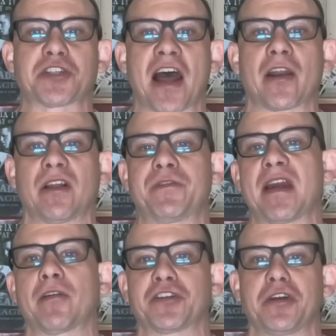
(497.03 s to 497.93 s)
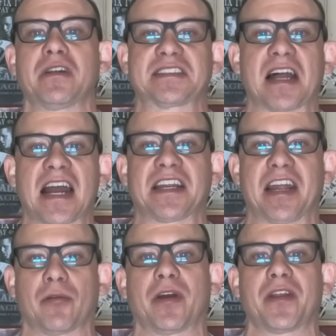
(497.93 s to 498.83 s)
title, if you ever do decide to
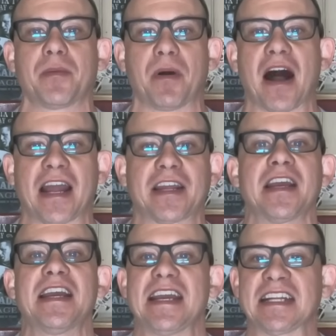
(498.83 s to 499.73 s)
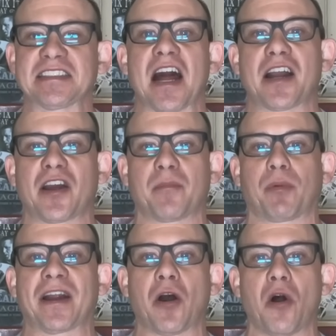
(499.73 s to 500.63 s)
get rid of the bike, it's not gonna
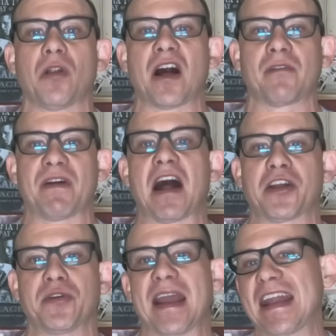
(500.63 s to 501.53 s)
bring a whole lot of value, and